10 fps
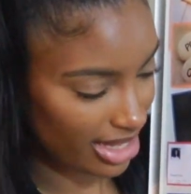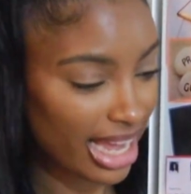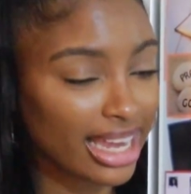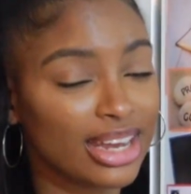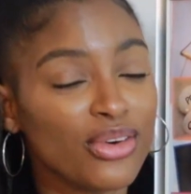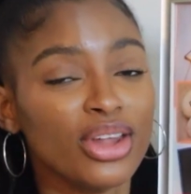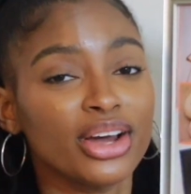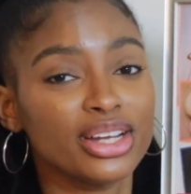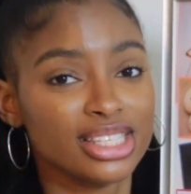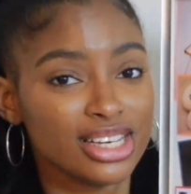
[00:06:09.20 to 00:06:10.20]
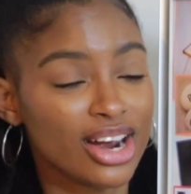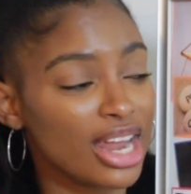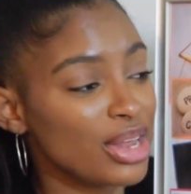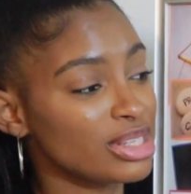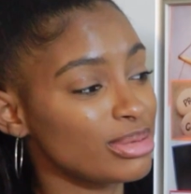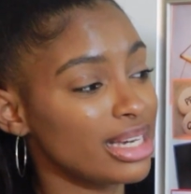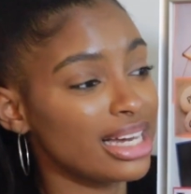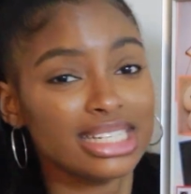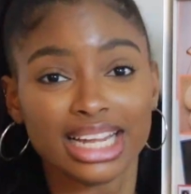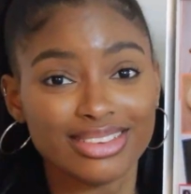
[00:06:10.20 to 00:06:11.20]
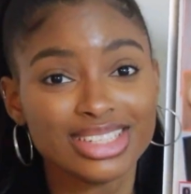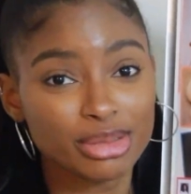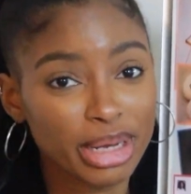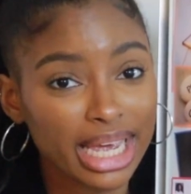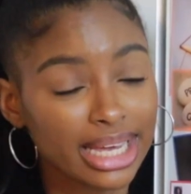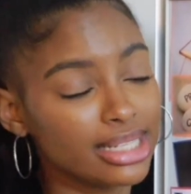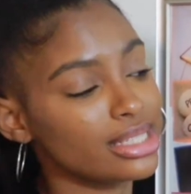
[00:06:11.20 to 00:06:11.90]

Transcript: I can no longer see Carlos because I live in Japan.